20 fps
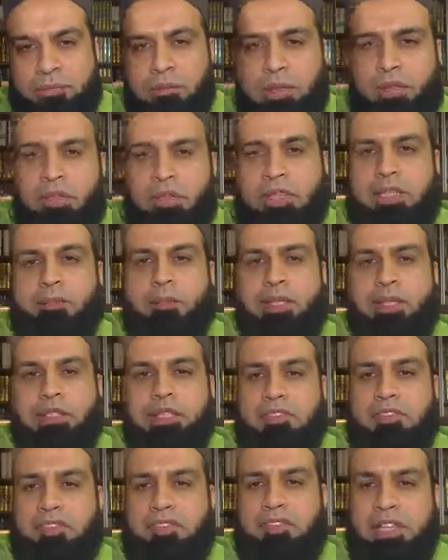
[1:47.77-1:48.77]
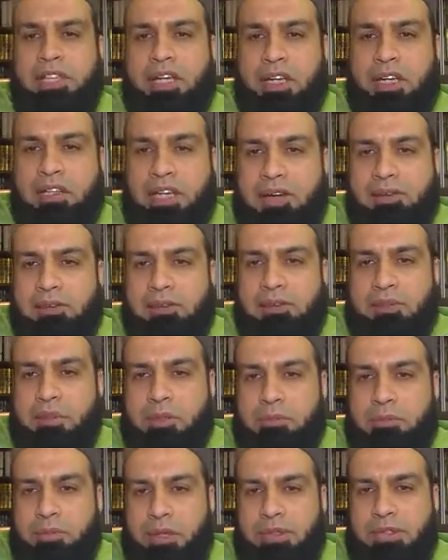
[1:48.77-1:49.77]
May Allah subhanahu wa ta'ala fill our lives
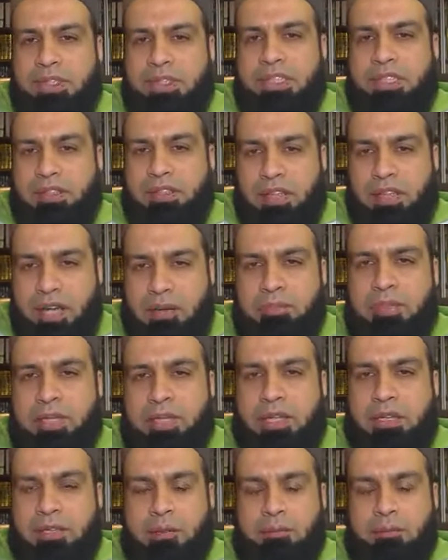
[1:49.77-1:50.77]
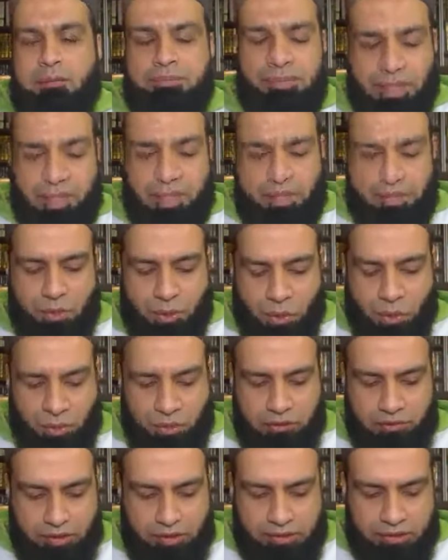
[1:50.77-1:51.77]
with mercy and rahmah, as all
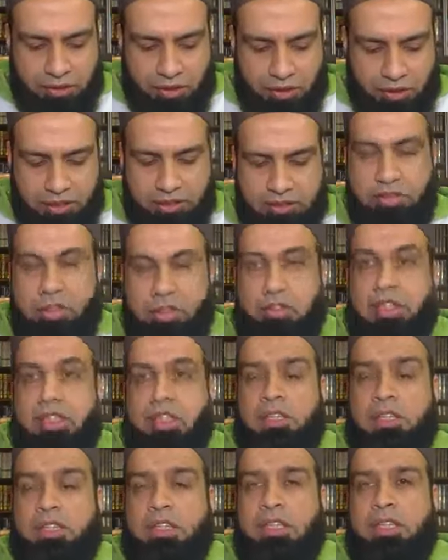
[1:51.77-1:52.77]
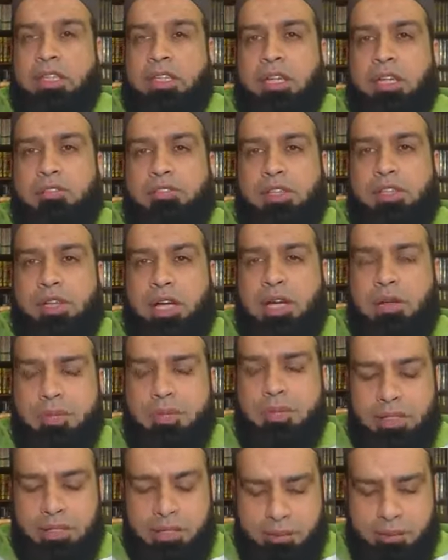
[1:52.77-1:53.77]
of us are in the need of the
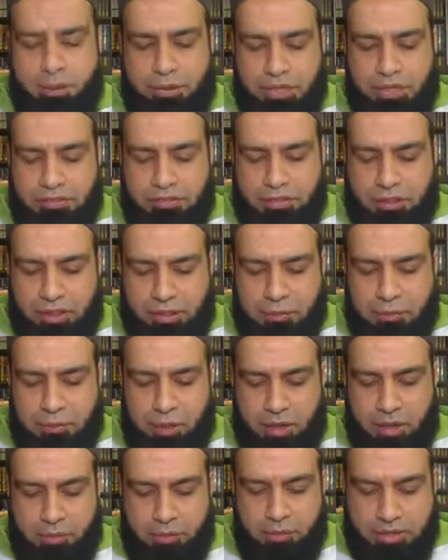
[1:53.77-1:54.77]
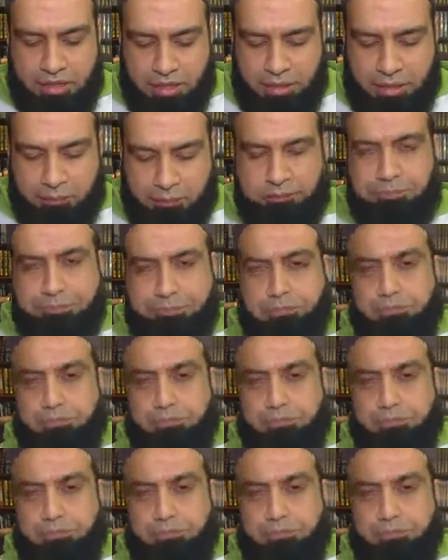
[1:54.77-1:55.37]
rahmah and the mercy of Allah subhanahu wa ta'ala.